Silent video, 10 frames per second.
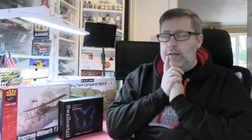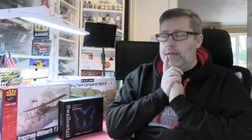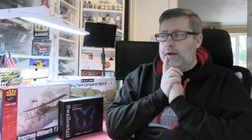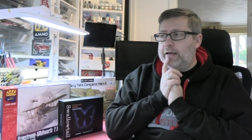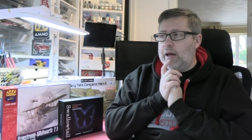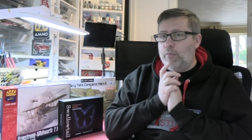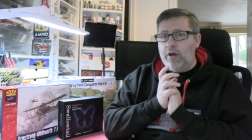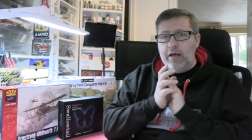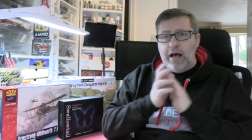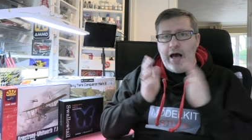that
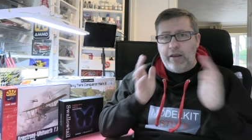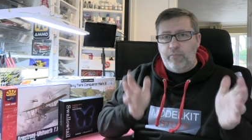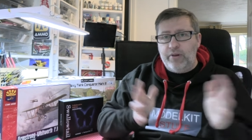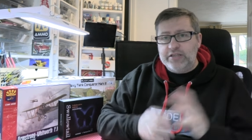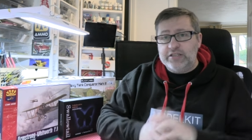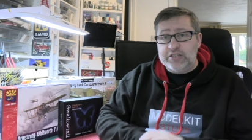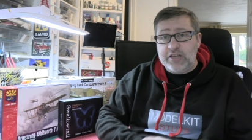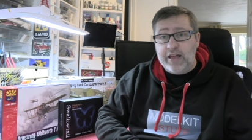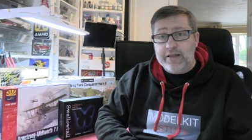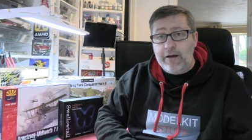camera. And I'm pleased to
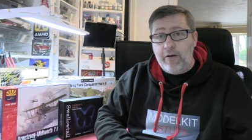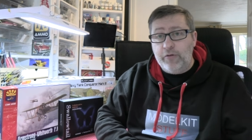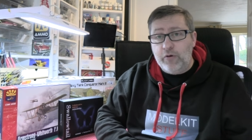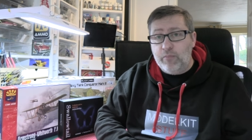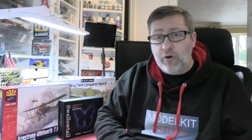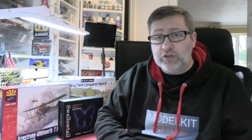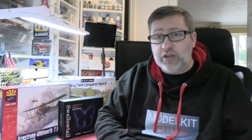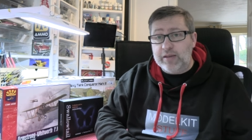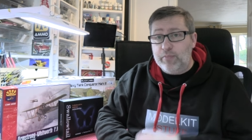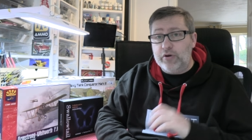say on the
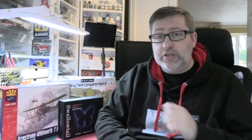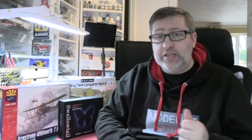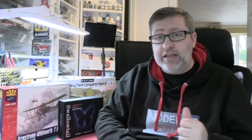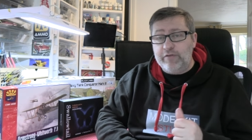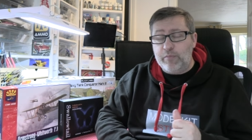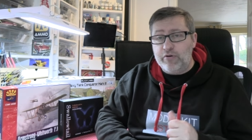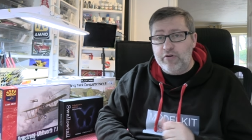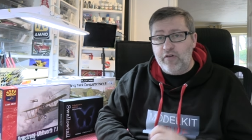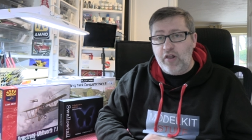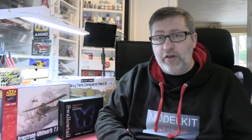unboxing, he put his seal of
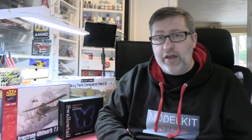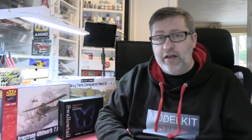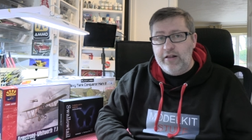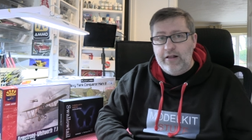approval on it.